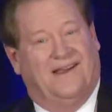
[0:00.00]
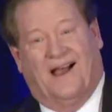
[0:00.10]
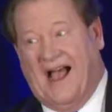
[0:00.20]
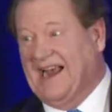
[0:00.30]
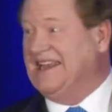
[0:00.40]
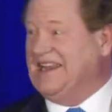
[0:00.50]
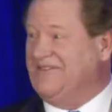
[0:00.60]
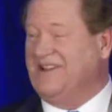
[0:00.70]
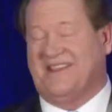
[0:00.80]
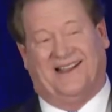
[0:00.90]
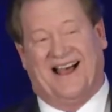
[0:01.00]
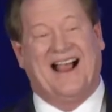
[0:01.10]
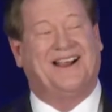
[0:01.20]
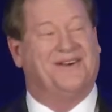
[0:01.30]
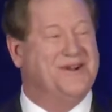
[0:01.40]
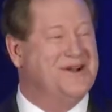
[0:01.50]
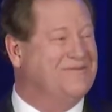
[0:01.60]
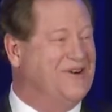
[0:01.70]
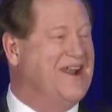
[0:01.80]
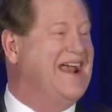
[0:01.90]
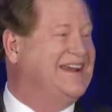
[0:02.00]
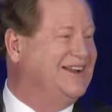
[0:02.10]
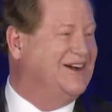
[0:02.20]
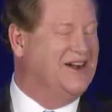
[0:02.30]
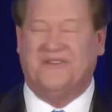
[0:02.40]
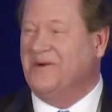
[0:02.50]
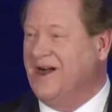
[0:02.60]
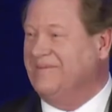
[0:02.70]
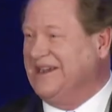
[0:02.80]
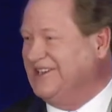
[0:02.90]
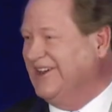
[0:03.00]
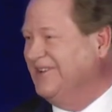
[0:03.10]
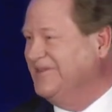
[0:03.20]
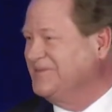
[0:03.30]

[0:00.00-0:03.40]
I can give you the locker room vernacular if you want me to.